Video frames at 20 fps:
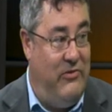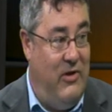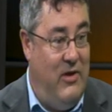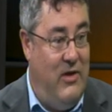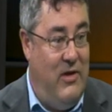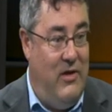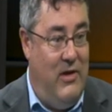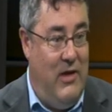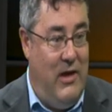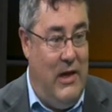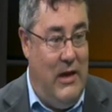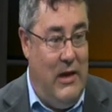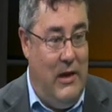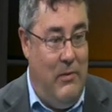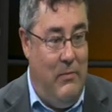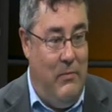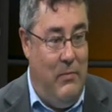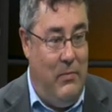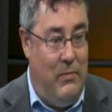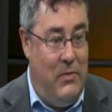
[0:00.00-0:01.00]
Mm-hmm.
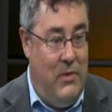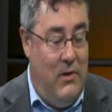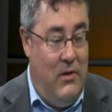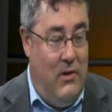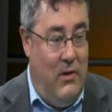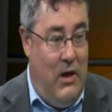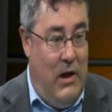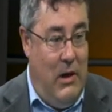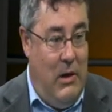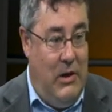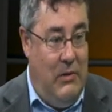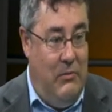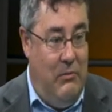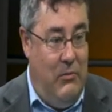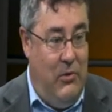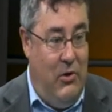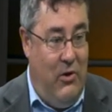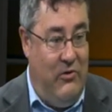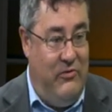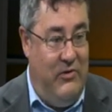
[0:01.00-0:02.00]
um,
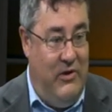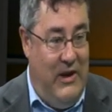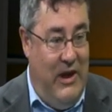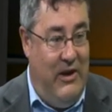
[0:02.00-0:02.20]
I'm not an